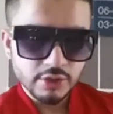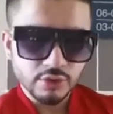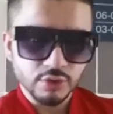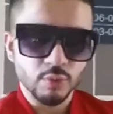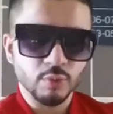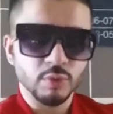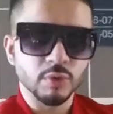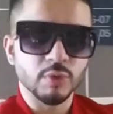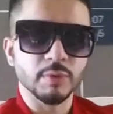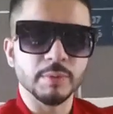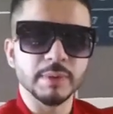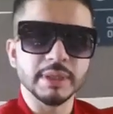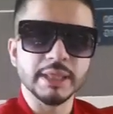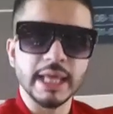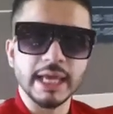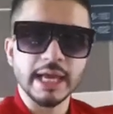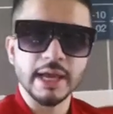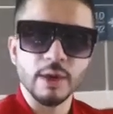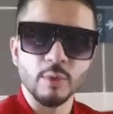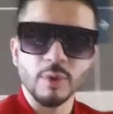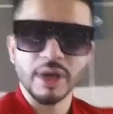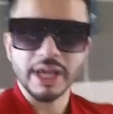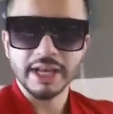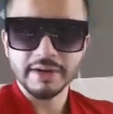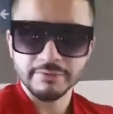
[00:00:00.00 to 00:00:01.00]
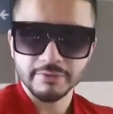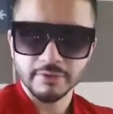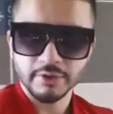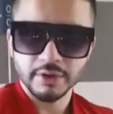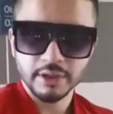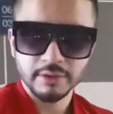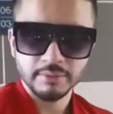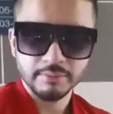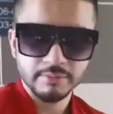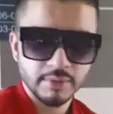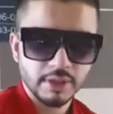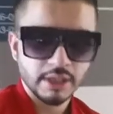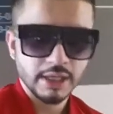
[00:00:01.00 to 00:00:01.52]
so we'll be there waiting for
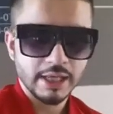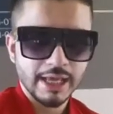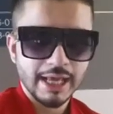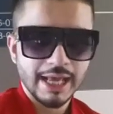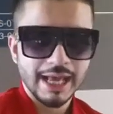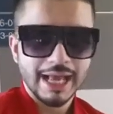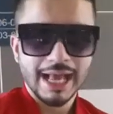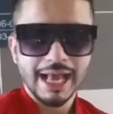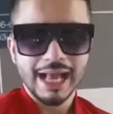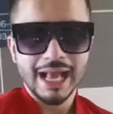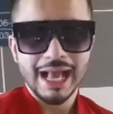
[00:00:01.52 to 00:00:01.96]
him.